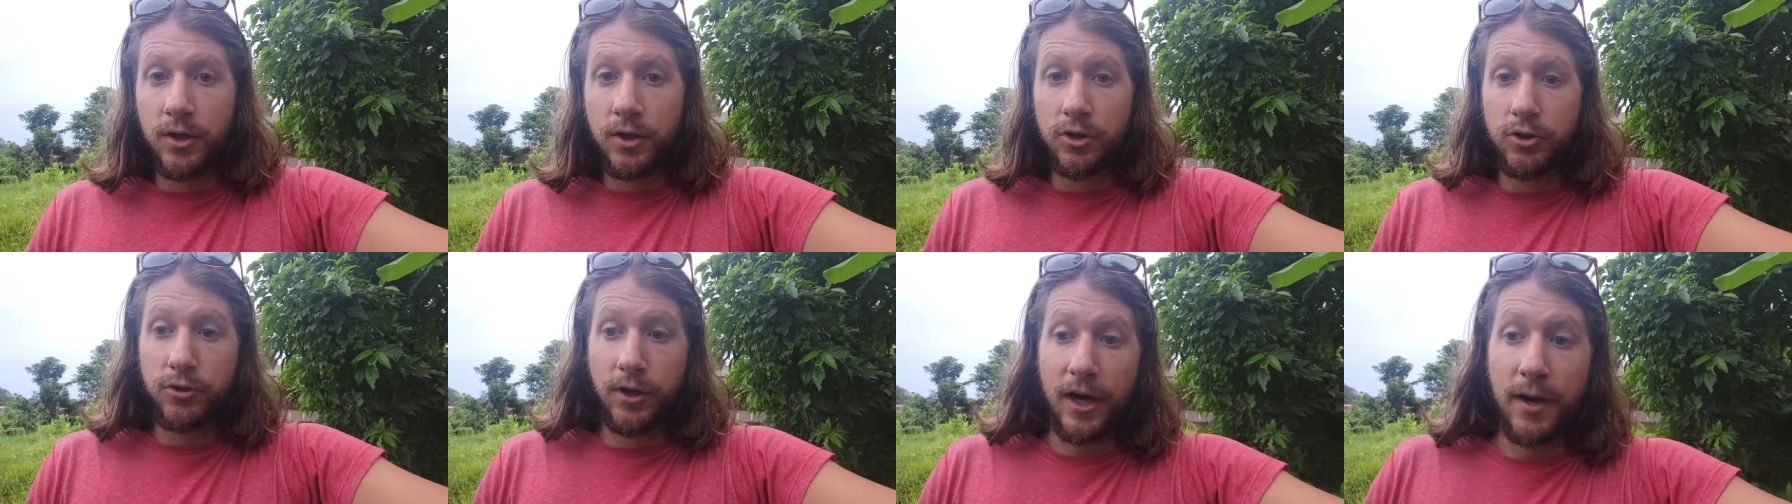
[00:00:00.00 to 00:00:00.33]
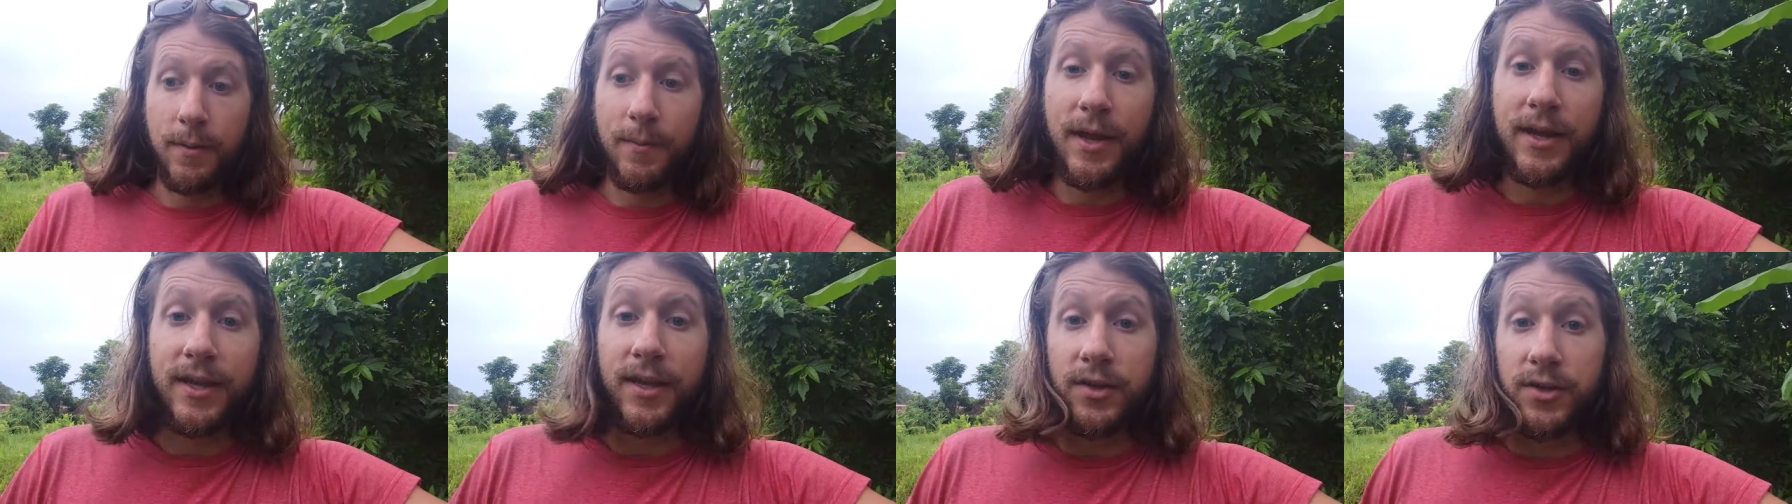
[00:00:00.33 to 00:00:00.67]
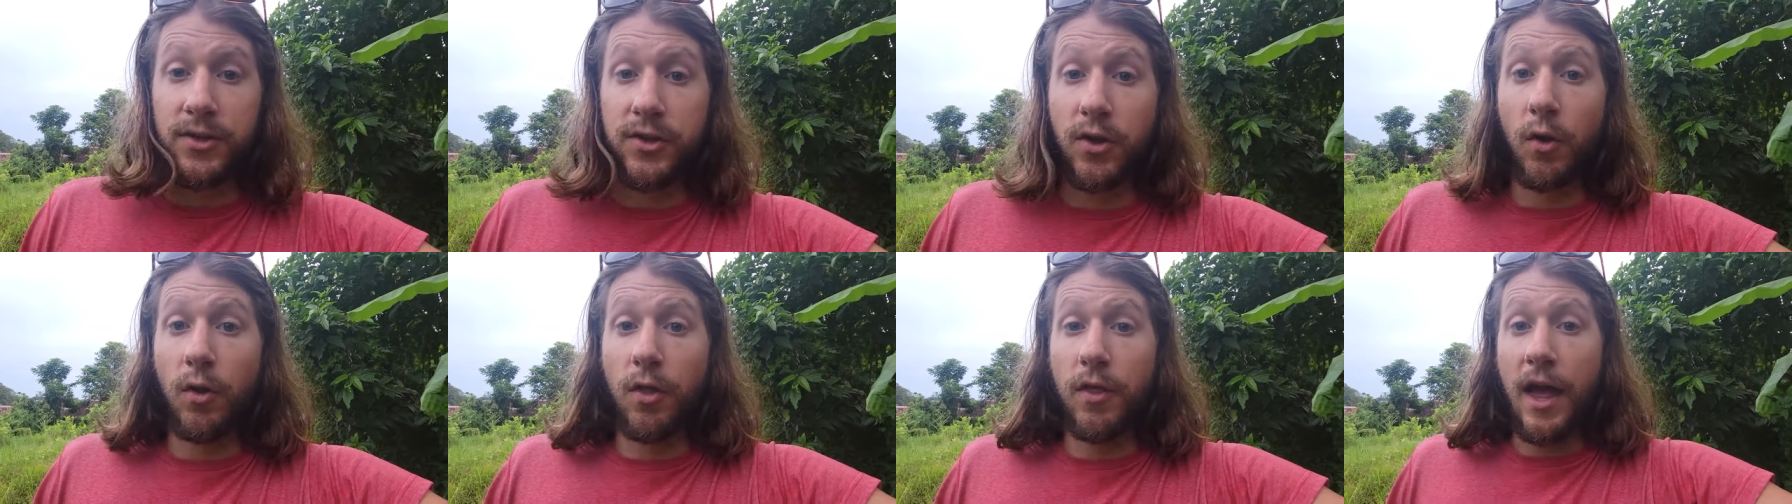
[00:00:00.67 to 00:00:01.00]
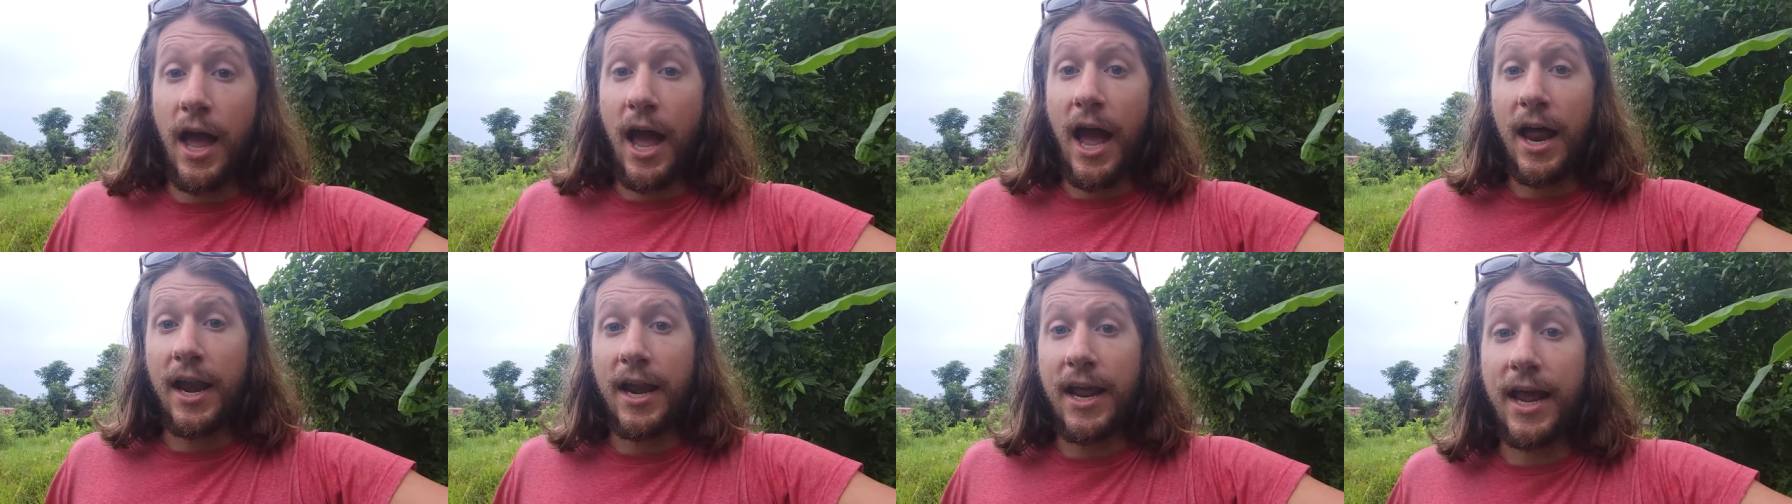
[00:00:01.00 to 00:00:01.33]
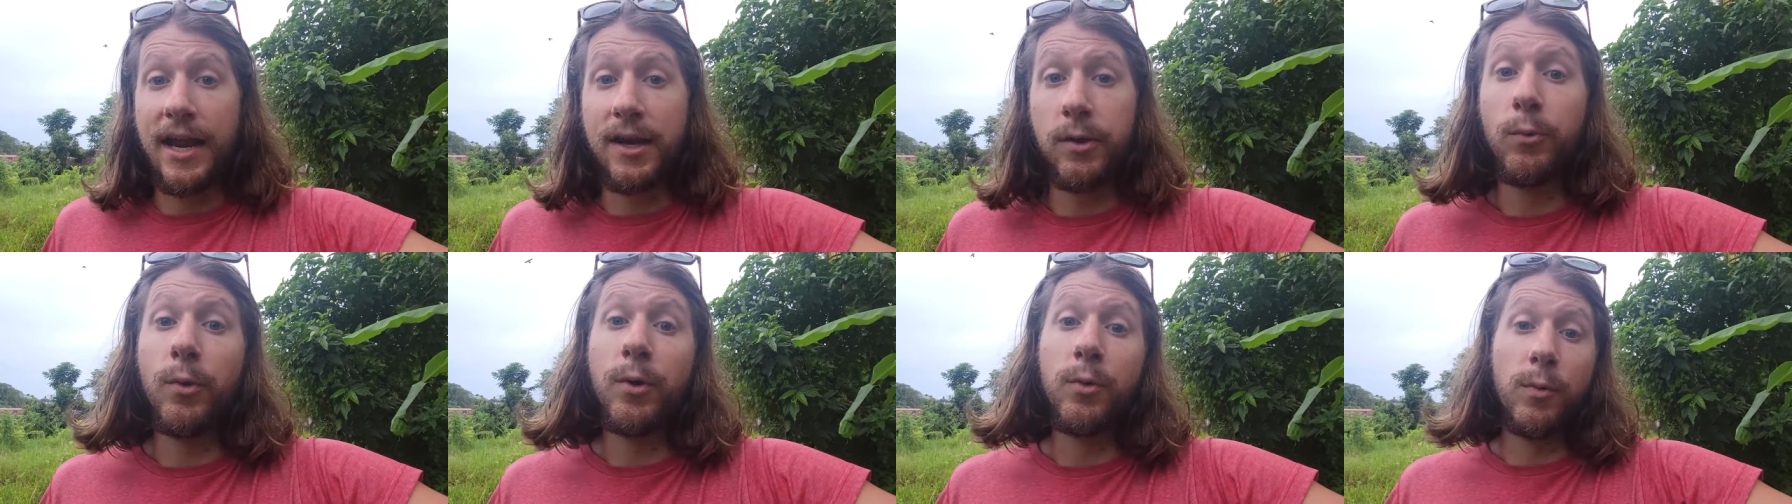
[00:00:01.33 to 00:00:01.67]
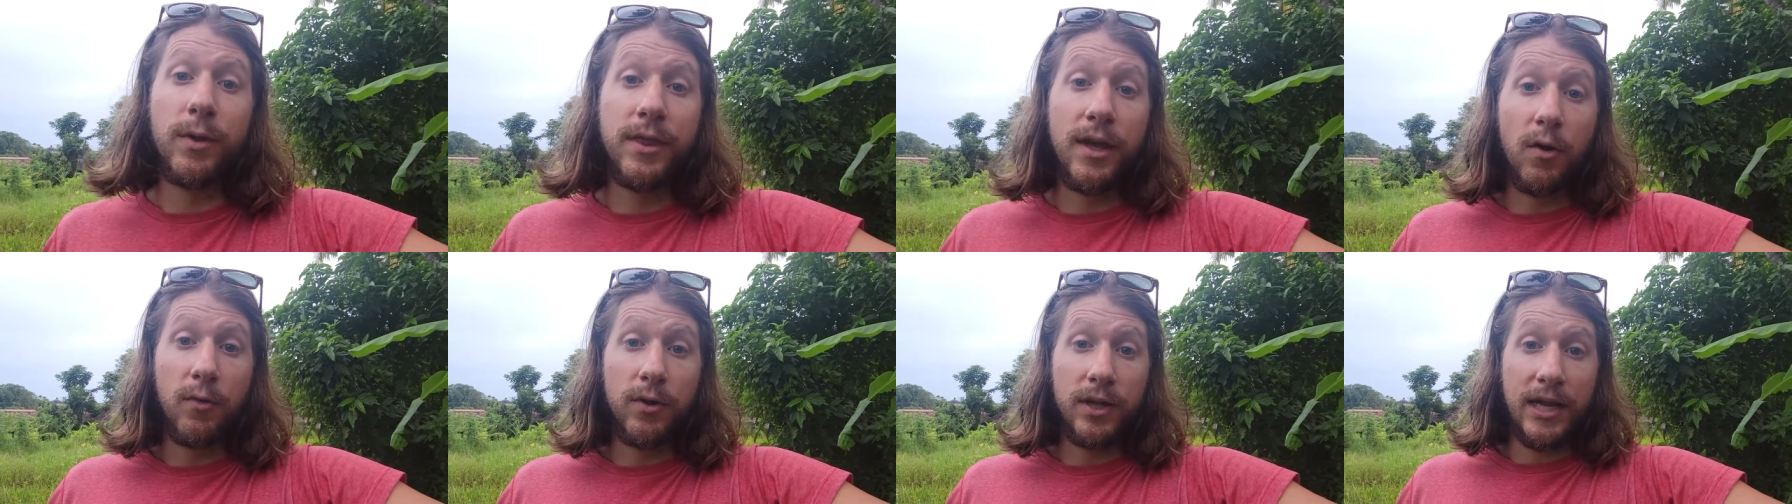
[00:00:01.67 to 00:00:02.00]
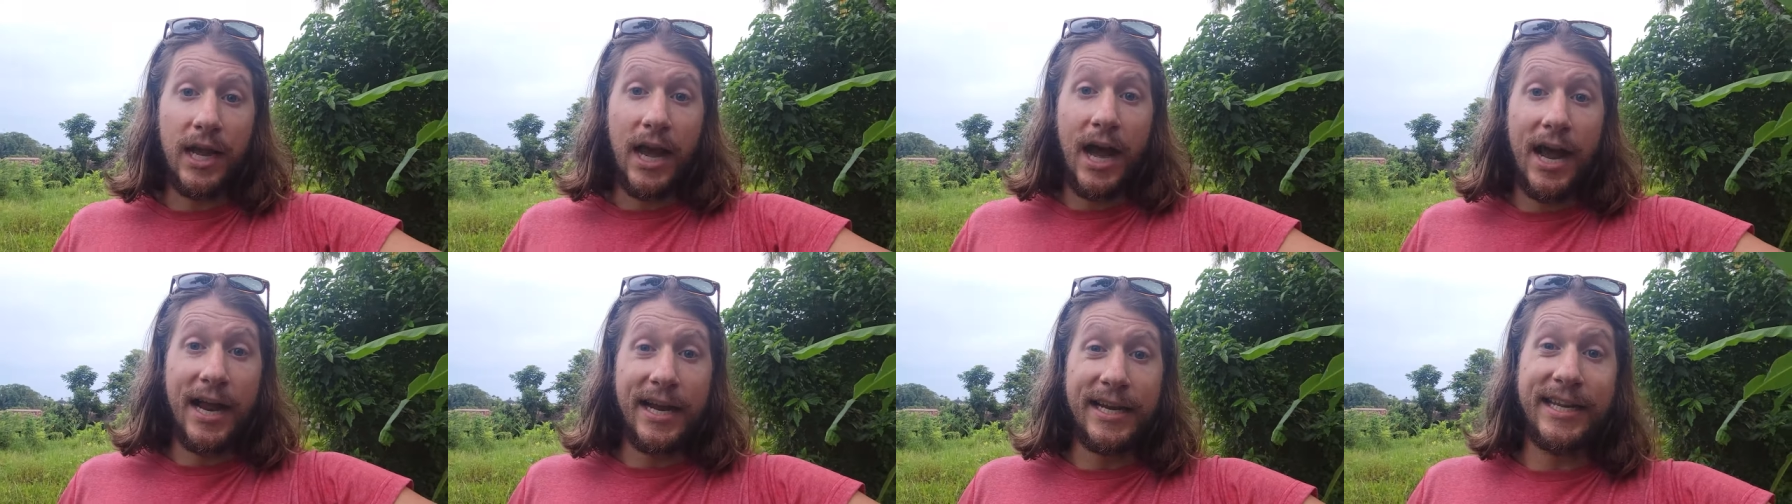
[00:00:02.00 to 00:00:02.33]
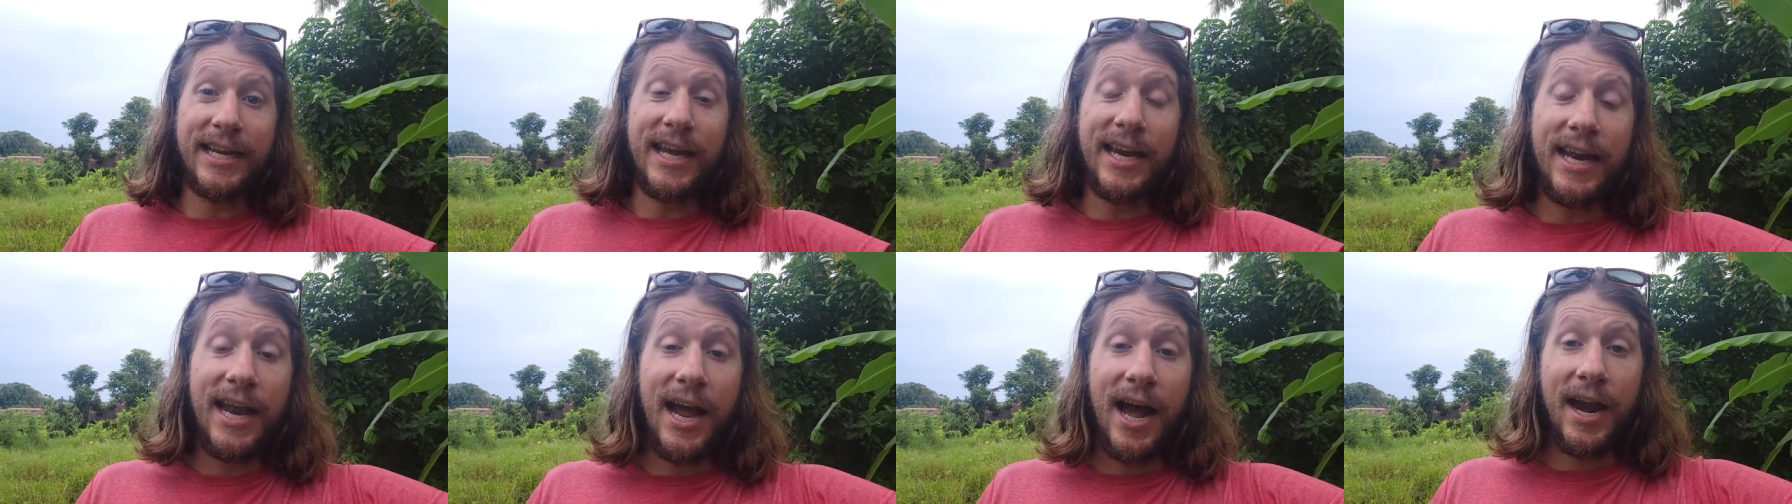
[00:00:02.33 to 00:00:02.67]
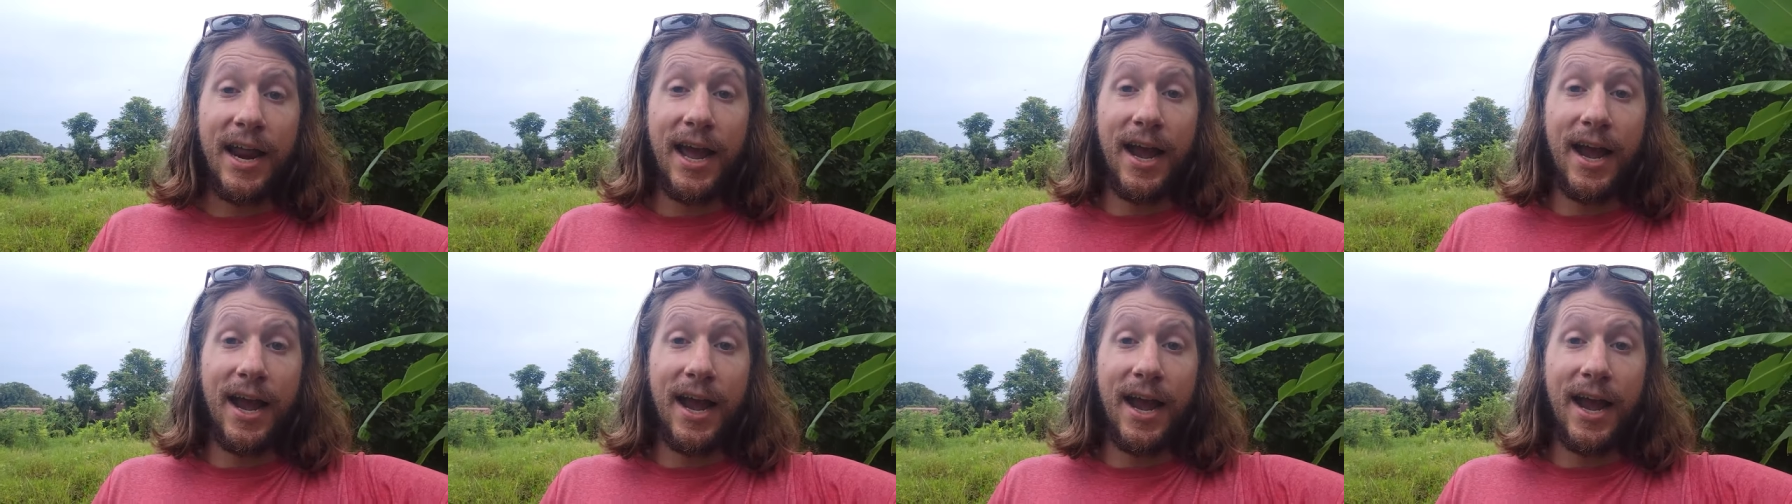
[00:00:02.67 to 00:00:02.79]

try to make it so that anyone without a guide cannot